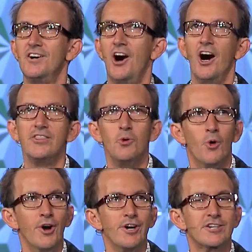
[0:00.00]
on the
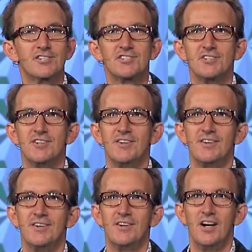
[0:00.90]
works
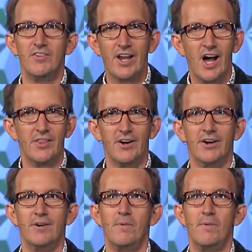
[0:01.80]
of another.